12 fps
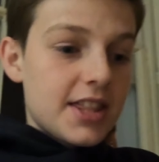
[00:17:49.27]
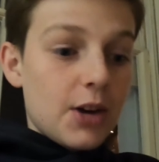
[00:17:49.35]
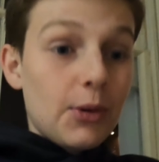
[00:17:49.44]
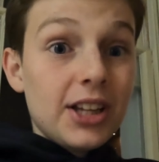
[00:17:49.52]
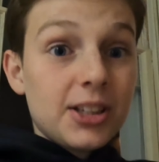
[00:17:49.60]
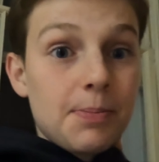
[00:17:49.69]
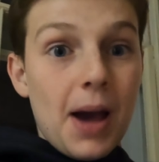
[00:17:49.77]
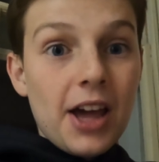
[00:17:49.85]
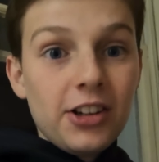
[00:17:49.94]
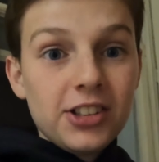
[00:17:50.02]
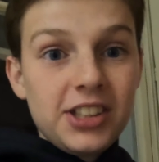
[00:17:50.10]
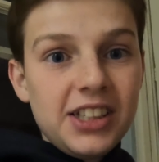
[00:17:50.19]
then it went into
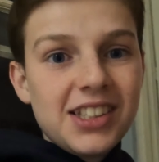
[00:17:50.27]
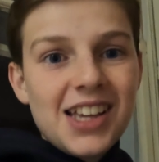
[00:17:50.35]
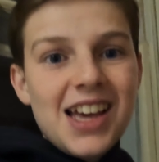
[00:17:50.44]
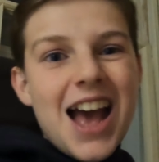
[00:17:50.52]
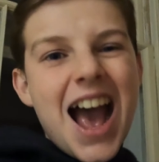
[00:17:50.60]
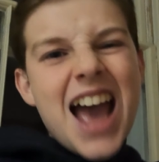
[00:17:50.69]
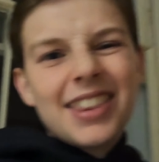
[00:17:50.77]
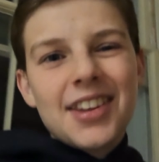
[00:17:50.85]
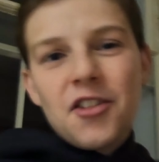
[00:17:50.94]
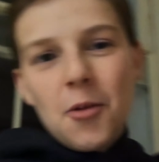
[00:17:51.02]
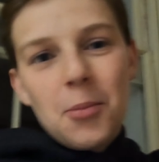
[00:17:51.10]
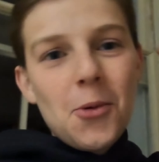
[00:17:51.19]
penalties, and
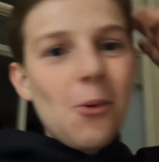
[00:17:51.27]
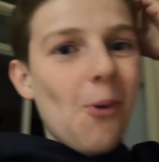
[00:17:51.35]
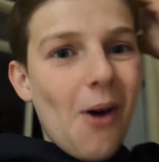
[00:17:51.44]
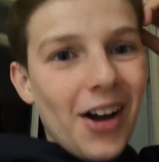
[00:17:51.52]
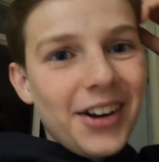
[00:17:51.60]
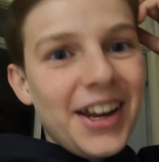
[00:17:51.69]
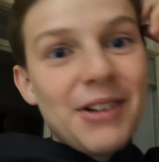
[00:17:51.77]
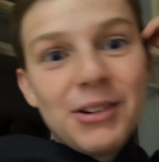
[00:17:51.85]
Liverpool won.